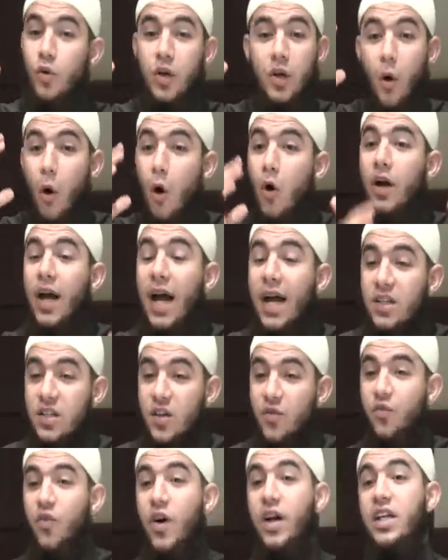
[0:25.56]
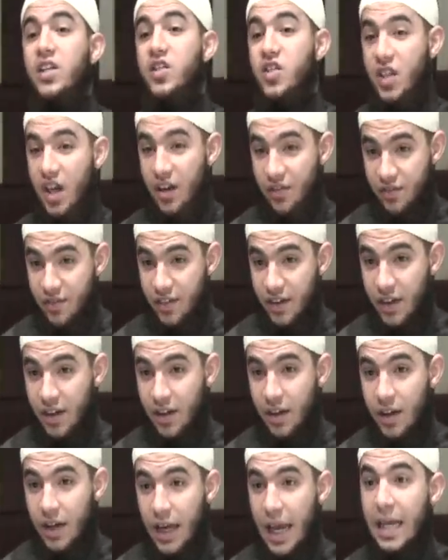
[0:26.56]
and doing all kinds of funny
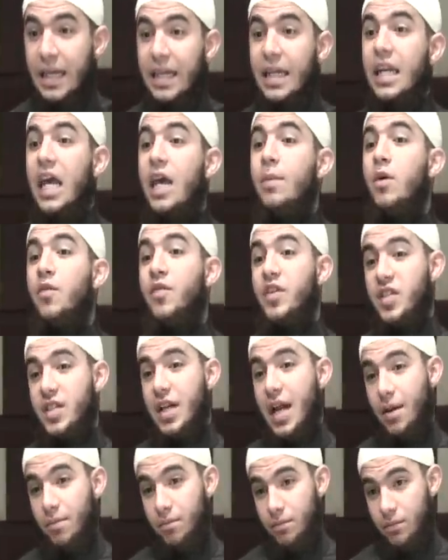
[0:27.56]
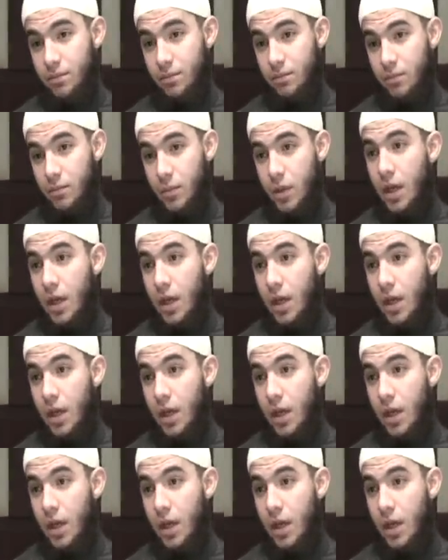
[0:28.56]
stuff in the name of Islam.